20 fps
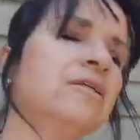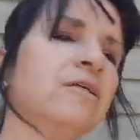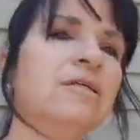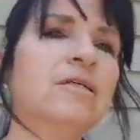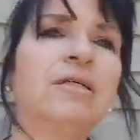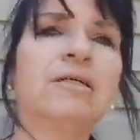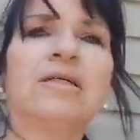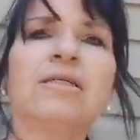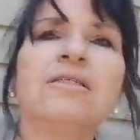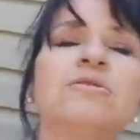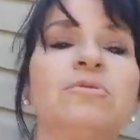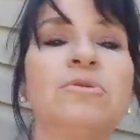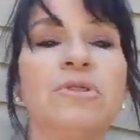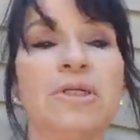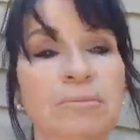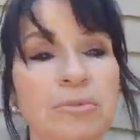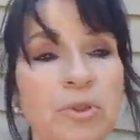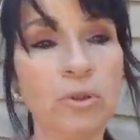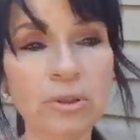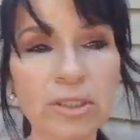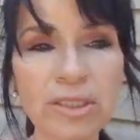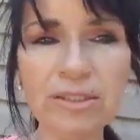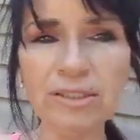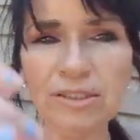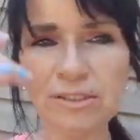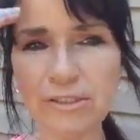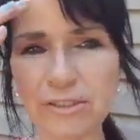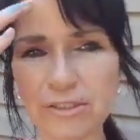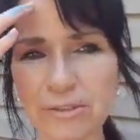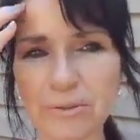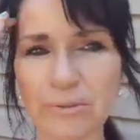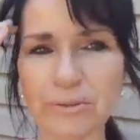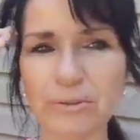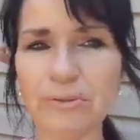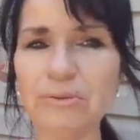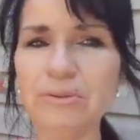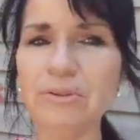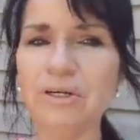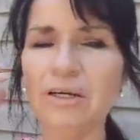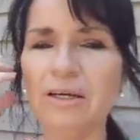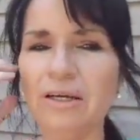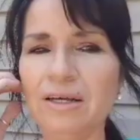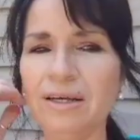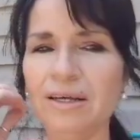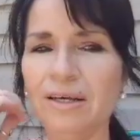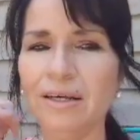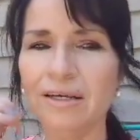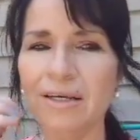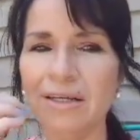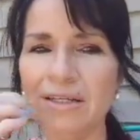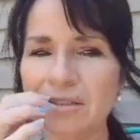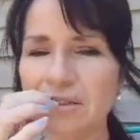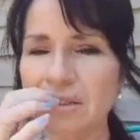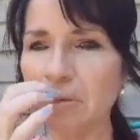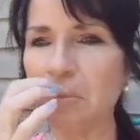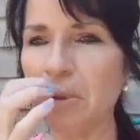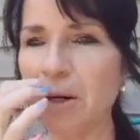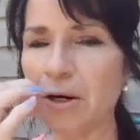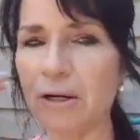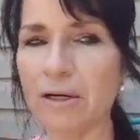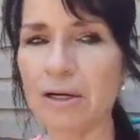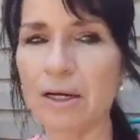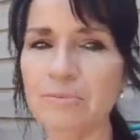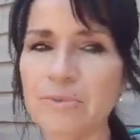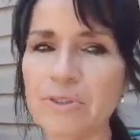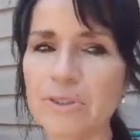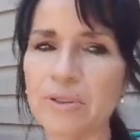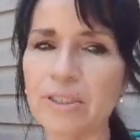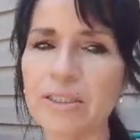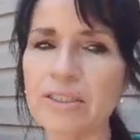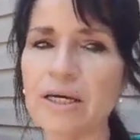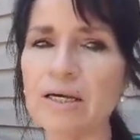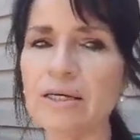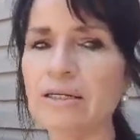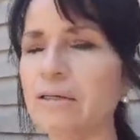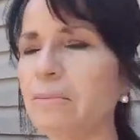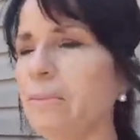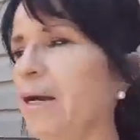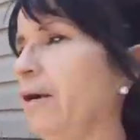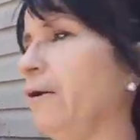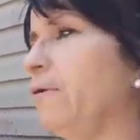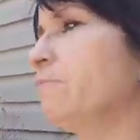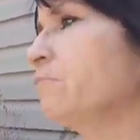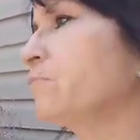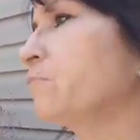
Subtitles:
Because what I'm going to do is the part I'm so excited about.